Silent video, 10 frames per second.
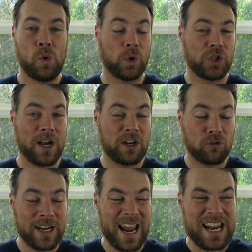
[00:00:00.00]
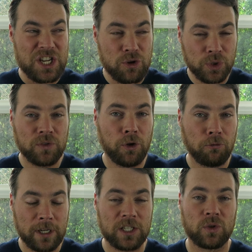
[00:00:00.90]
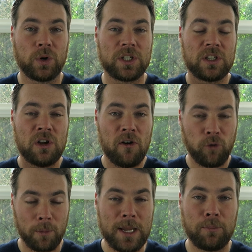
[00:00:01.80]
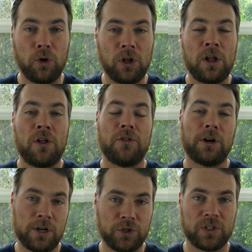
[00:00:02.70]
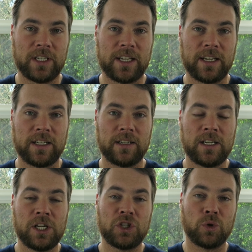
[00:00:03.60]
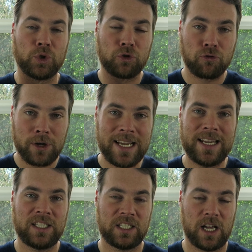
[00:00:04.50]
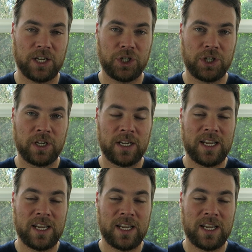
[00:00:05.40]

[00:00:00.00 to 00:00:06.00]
We're trying to create a useful resource for people that are interested in it. So treat it as such.